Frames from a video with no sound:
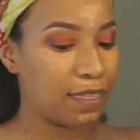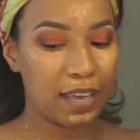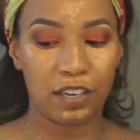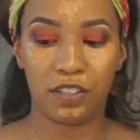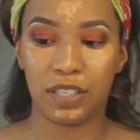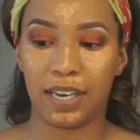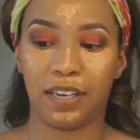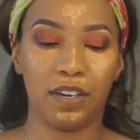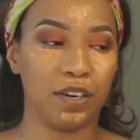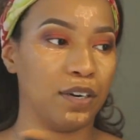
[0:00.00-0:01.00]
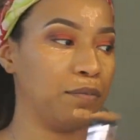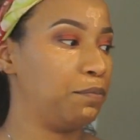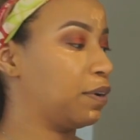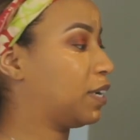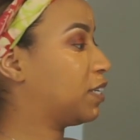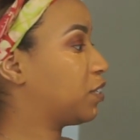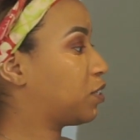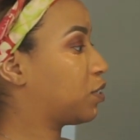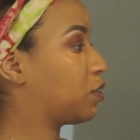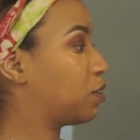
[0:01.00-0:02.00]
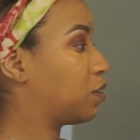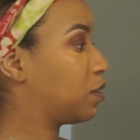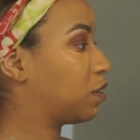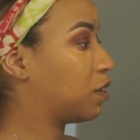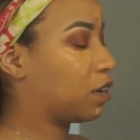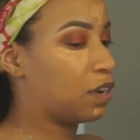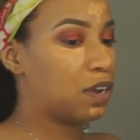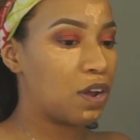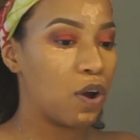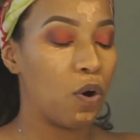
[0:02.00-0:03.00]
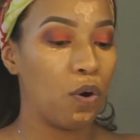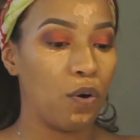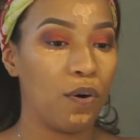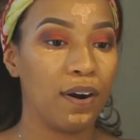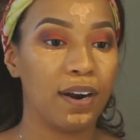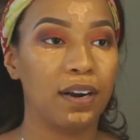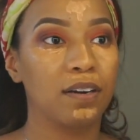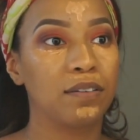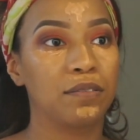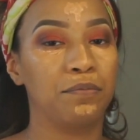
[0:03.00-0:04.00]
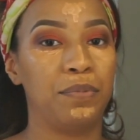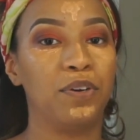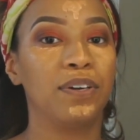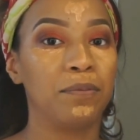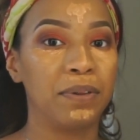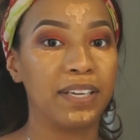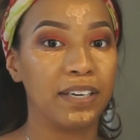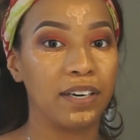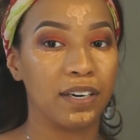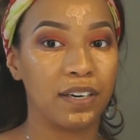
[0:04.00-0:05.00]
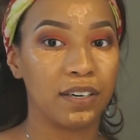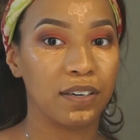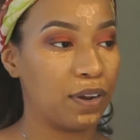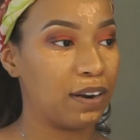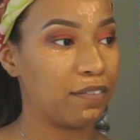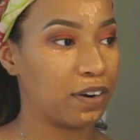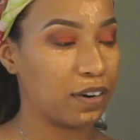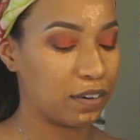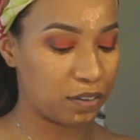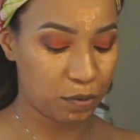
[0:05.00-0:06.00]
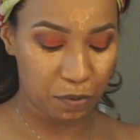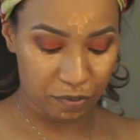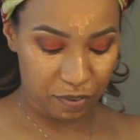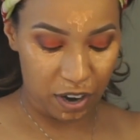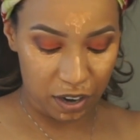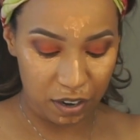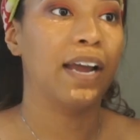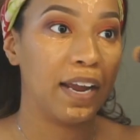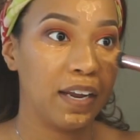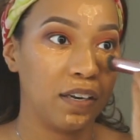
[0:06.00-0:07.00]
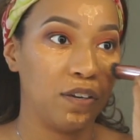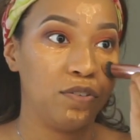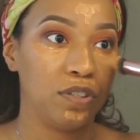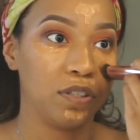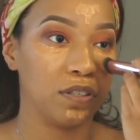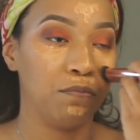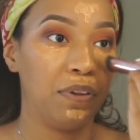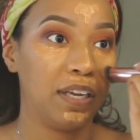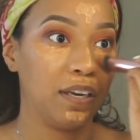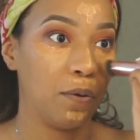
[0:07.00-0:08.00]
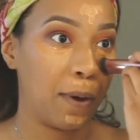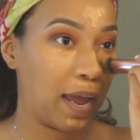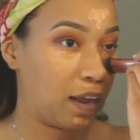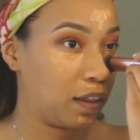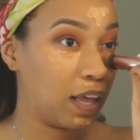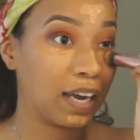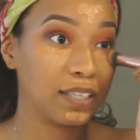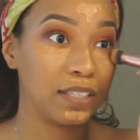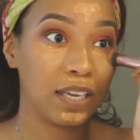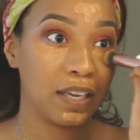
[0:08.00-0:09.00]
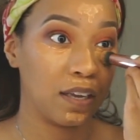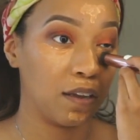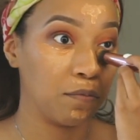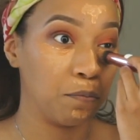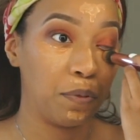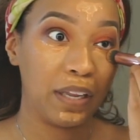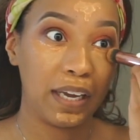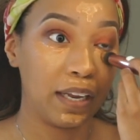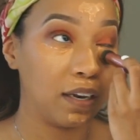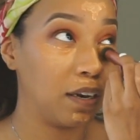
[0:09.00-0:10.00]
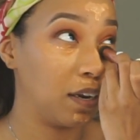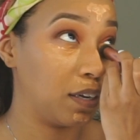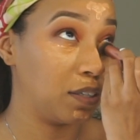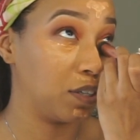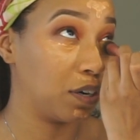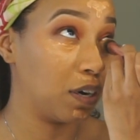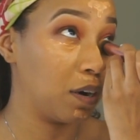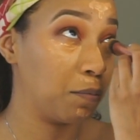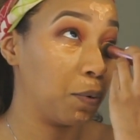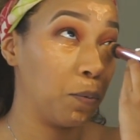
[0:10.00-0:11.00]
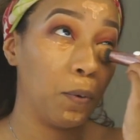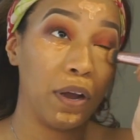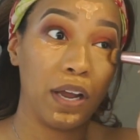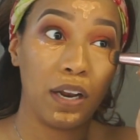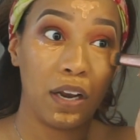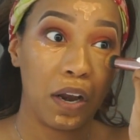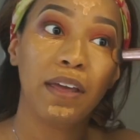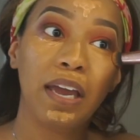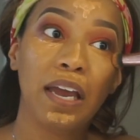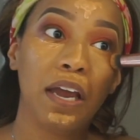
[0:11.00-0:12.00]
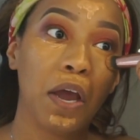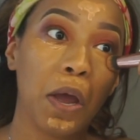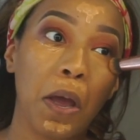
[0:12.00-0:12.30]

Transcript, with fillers: Then you take your brush or beauty blender, whatever you prefer, and you just blend away. Like I said, blend is your number one thing.